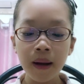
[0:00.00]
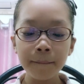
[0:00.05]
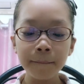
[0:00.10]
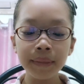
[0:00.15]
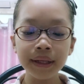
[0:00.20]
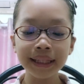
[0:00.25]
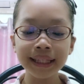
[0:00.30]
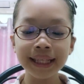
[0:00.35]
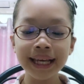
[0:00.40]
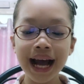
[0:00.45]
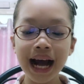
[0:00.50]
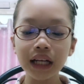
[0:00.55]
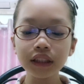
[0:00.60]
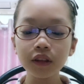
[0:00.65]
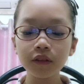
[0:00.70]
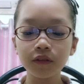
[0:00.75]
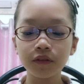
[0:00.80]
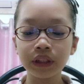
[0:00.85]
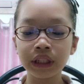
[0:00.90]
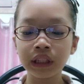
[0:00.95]
But the
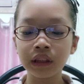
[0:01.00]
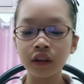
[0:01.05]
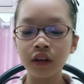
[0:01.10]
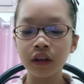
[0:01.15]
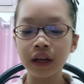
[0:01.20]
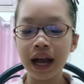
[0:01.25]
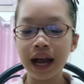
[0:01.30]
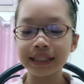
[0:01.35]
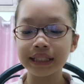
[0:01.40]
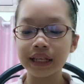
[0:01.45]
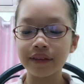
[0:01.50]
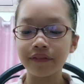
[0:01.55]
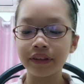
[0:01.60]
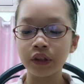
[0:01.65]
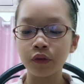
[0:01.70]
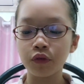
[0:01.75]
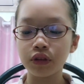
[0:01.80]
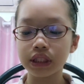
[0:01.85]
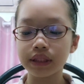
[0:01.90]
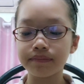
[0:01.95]
elephant looked as if
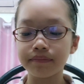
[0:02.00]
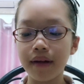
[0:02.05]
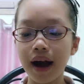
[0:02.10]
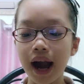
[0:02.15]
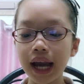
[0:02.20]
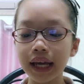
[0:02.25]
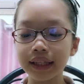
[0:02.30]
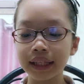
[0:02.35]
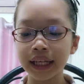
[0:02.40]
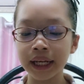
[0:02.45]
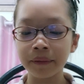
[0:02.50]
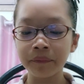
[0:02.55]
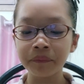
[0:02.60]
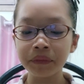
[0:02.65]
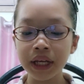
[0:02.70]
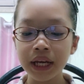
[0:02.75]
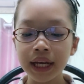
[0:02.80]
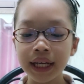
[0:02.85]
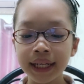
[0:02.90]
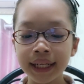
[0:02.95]
he was smiling.
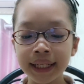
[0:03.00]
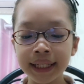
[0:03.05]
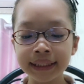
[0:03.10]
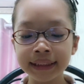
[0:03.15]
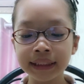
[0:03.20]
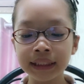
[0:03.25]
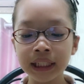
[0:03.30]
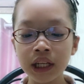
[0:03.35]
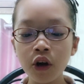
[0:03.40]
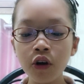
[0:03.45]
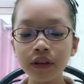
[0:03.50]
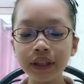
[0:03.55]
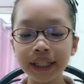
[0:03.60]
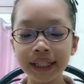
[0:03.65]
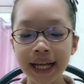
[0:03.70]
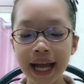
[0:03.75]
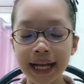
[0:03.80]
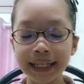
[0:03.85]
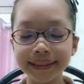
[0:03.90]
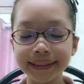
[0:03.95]
He
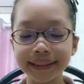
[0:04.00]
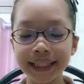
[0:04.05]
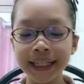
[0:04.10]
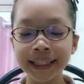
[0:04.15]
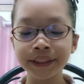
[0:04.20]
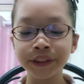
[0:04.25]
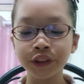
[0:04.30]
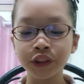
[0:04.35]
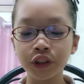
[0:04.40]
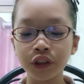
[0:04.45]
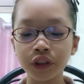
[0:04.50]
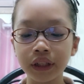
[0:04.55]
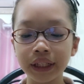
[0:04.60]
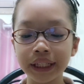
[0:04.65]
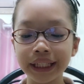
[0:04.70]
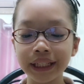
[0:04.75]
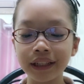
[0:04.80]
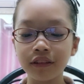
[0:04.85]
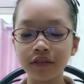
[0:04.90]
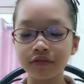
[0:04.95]
slowly and
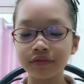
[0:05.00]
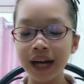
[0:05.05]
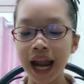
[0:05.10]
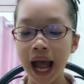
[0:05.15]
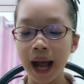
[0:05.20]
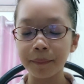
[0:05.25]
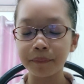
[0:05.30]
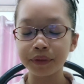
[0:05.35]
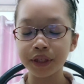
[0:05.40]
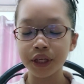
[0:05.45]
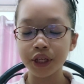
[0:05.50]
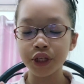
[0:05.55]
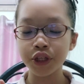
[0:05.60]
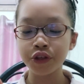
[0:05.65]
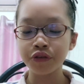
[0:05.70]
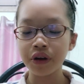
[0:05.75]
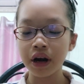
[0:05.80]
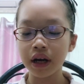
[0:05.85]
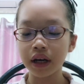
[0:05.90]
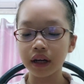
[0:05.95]
tenderly grabbed his
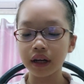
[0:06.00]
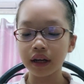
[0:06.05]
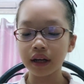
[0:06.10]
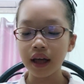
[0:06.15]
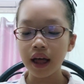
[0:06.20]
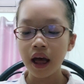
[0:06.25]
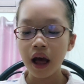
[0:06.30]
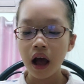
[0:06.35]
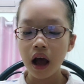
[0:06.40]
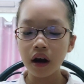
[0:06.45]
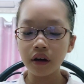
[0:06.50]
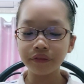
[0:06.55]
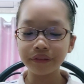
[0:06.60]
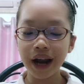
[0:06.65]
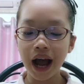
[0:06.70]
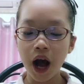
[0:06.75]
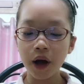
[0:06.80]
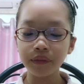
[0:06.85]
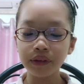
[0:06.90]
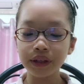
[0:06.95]
trunk
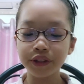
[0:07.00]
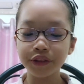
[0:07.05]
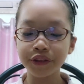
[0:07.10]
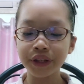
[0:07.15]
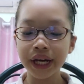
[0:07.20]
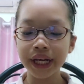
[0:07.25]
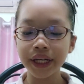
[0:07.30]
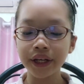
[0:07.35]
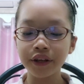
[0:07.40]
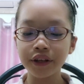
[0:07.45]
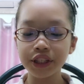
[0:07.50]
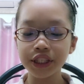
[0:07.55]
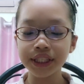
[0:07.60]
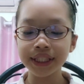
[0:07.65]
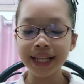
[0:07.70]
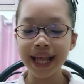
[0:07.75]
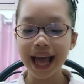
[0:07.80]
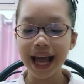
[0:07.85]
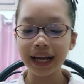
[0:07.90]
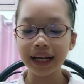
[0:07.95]
around the trainer's
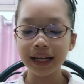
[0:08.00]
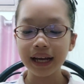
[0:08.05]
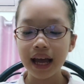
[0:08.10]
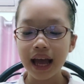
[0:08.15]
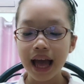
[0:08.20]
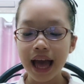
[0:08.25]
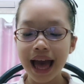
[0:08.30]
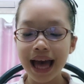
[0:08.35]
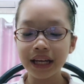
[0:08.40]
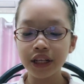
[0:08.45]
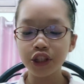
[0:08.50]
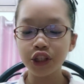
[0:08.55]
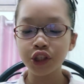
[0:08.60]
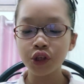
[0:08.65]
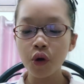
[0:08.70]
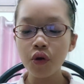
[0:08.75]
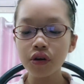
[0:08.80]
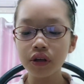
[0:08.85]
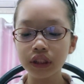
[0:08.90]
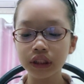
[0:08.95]
neck and
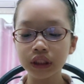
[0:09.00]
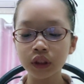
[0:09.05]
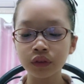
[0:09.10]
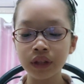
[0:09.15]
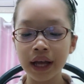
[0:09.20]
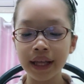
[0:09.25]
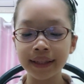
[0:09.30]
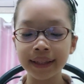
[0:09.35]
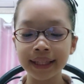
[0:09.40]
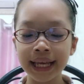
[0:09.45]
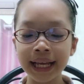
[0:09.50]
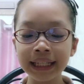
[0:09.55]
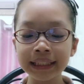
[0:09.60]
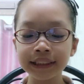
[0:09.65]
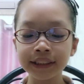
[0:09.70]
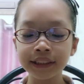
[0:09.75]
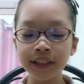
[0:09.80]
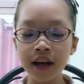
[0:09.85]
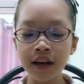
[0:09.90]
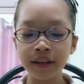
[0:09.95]
shoulders so that they
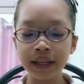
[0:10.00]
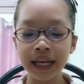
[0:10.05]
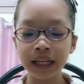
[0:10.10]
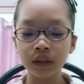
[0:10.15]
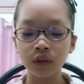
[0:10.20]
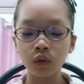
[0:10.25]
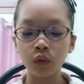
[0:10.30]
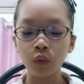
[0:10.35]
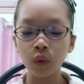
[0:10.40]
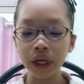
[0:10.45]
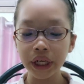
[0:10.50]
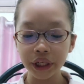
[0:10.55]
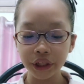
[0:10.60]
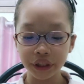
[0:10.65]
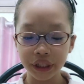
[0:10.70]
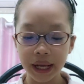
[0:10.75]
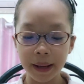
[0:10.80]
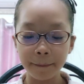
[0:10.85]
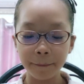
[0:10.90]
stood in weird